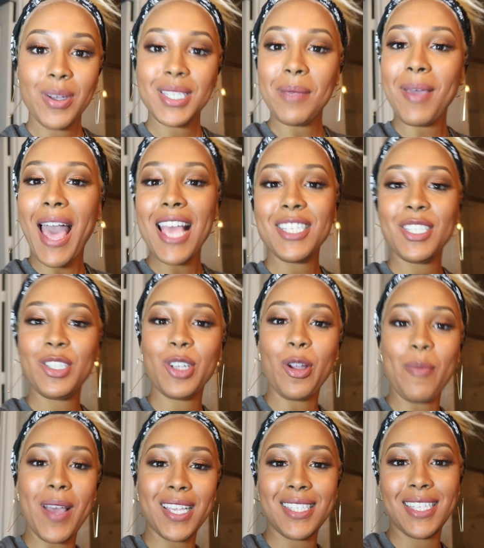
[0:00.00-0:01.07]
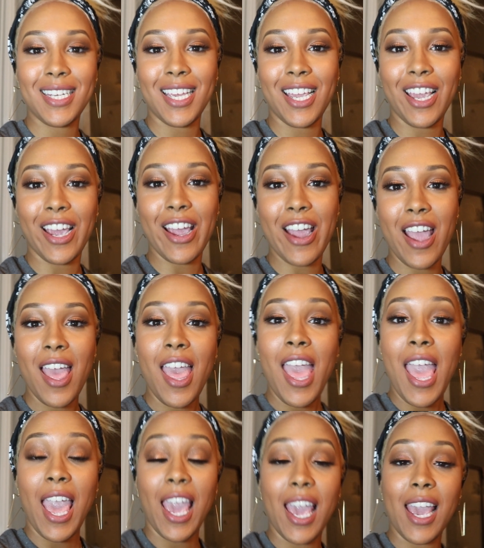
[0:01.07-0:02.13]
up guys, it's your girl Moxiee D here,
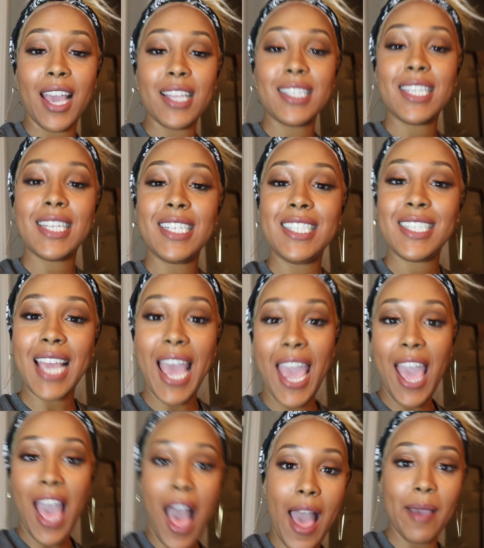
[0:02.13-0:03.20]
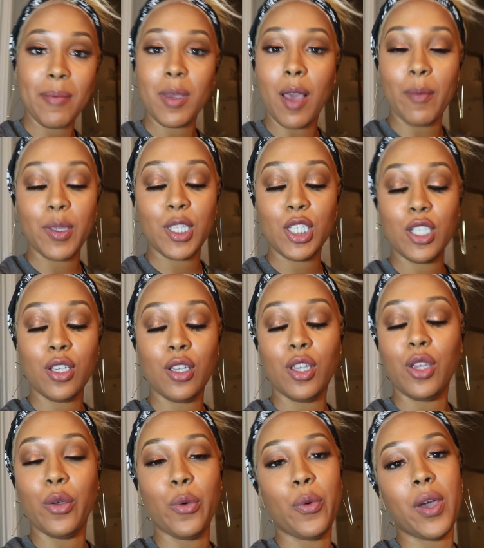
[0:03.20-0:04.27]
and today I'm coming to
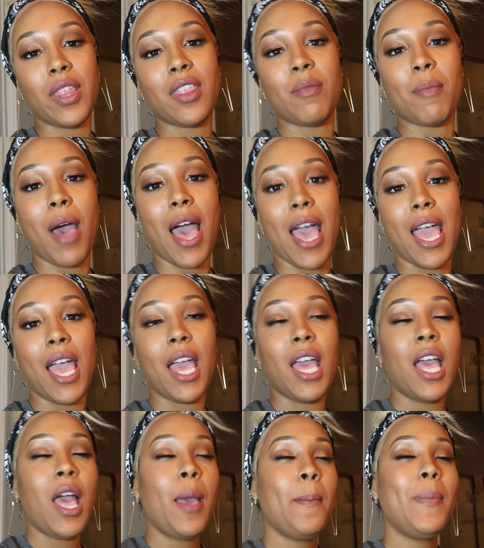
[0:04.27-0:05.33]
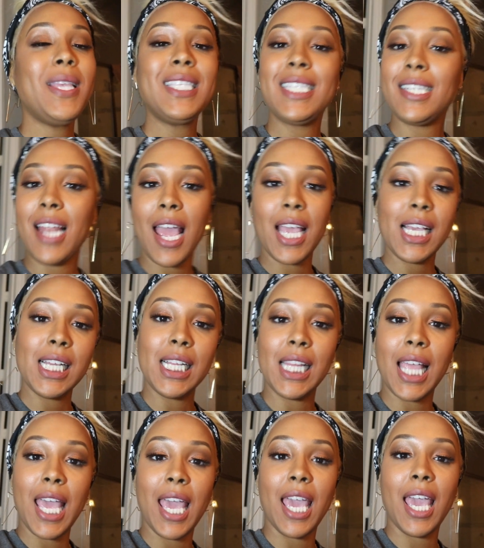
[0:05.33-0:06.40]
you with my benzoyl
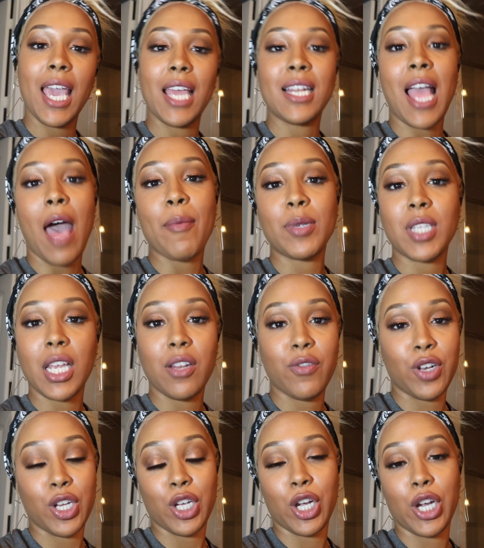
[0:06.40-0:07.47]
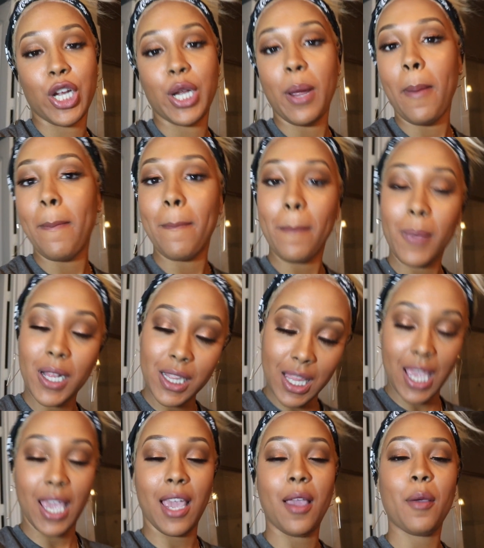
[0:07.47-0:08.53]
clay apple cider vinegar
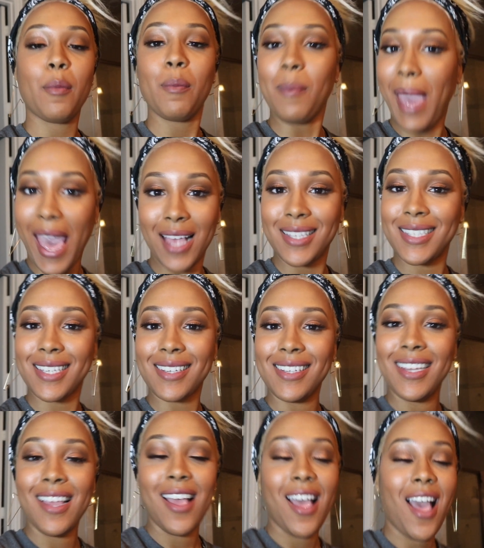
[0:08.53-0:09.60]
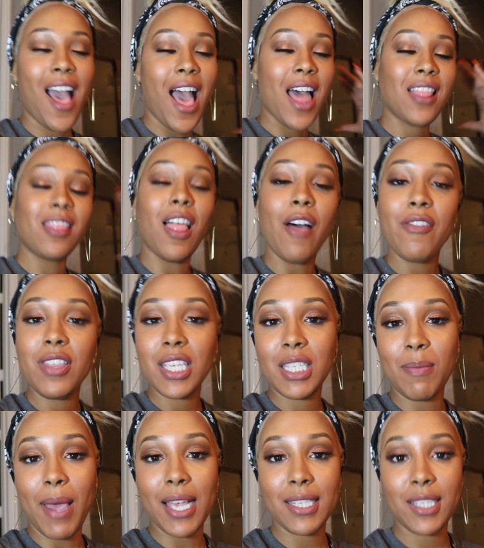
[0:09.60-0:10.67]
clay mask. I love this
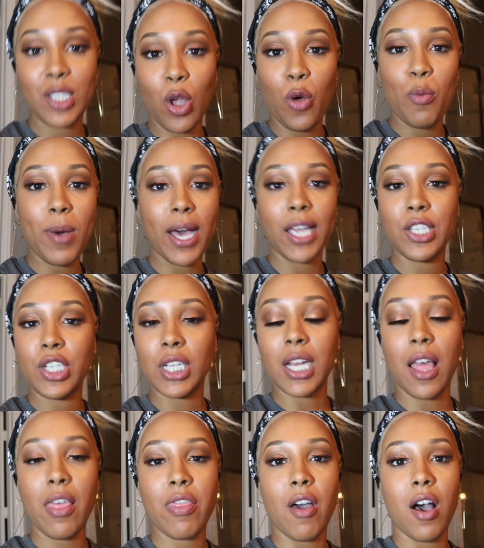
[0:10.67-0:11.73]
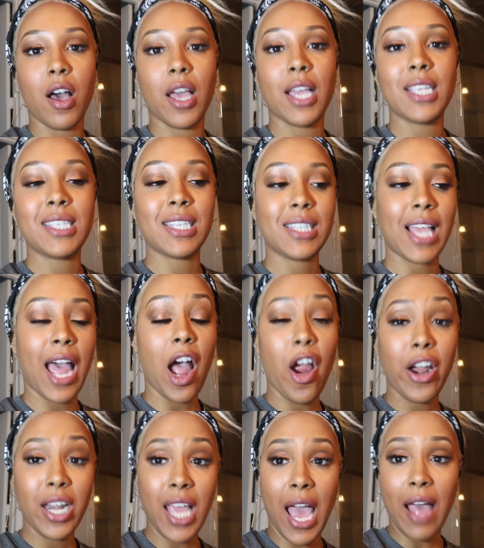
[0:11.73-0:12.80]
mask so much, and I thought since I
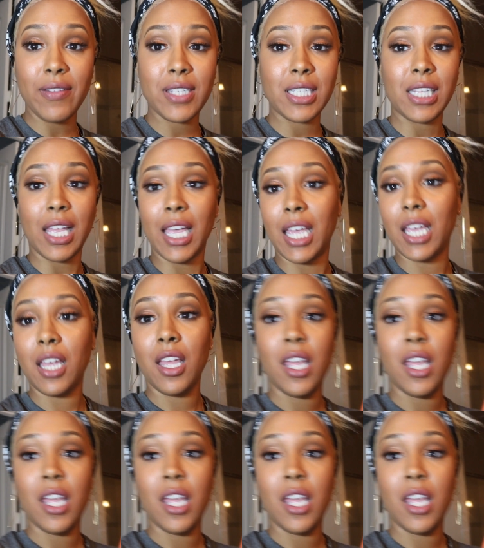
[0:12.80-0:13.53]
already have to